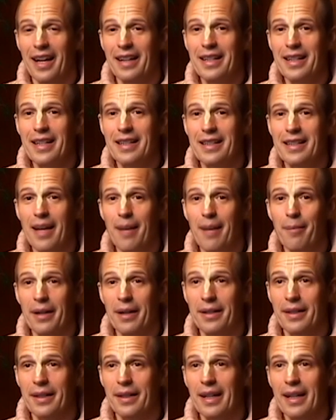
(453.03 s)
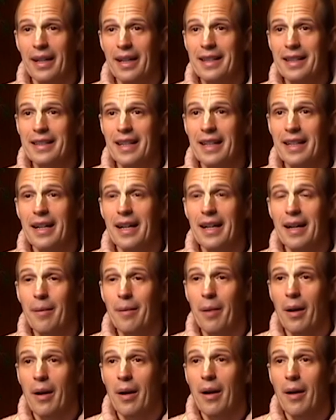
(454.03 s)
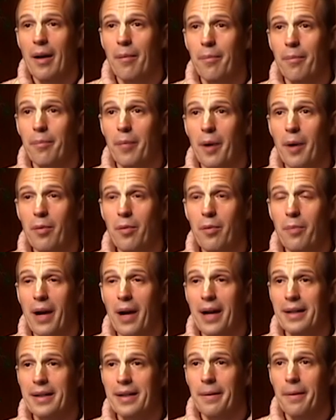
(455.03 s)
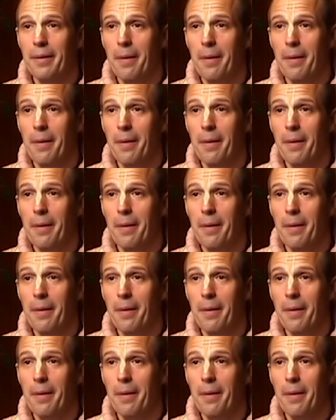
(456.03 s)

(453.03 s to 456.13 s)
He stammered. He said, Prabhupada,